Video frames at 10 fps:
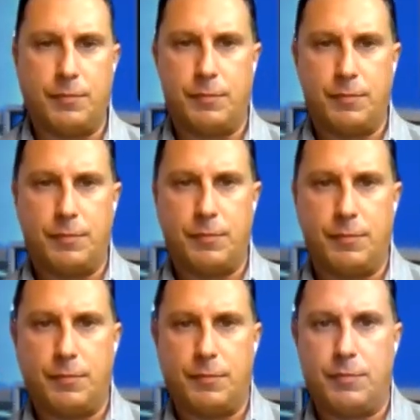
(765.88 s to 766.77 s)

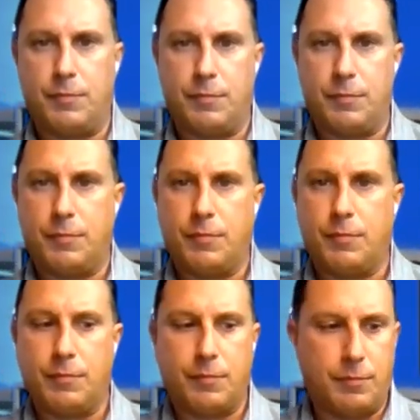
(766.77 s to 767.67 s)

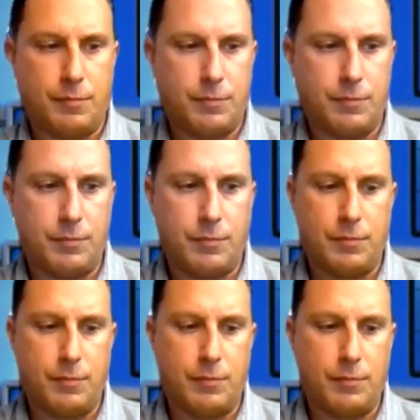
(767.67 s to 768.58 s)

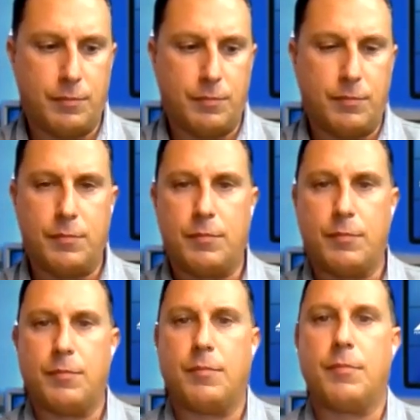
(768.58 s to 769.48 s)

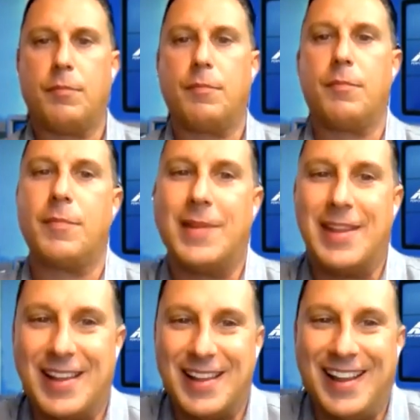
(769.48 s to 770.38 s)

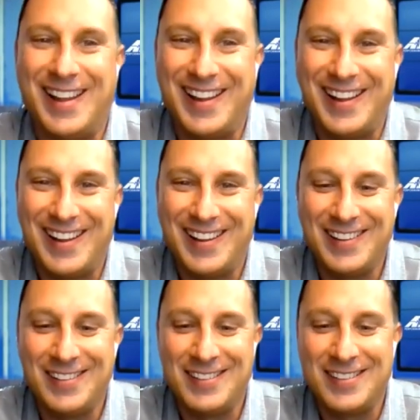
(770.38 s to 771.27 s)

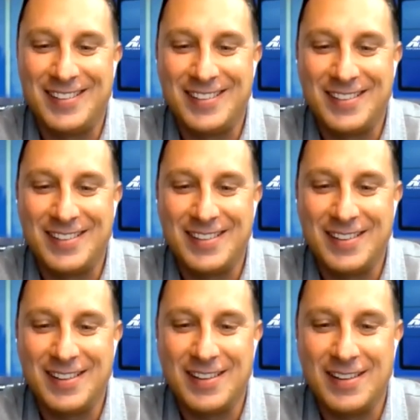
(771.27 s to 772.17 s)

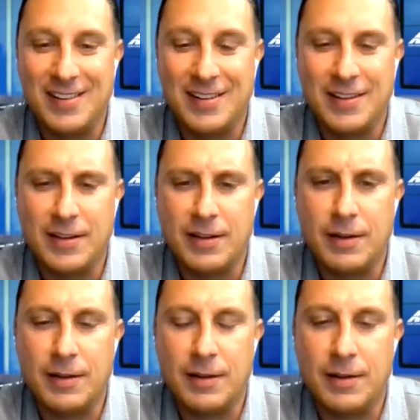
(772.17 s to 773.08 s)

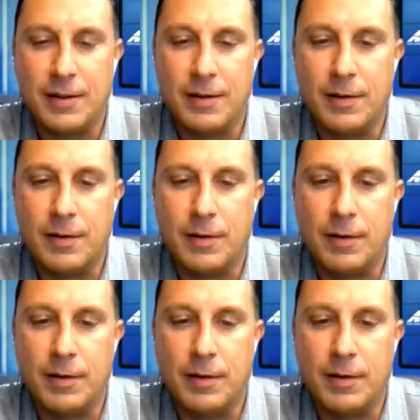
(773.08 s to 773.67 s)
The person shown says nothing.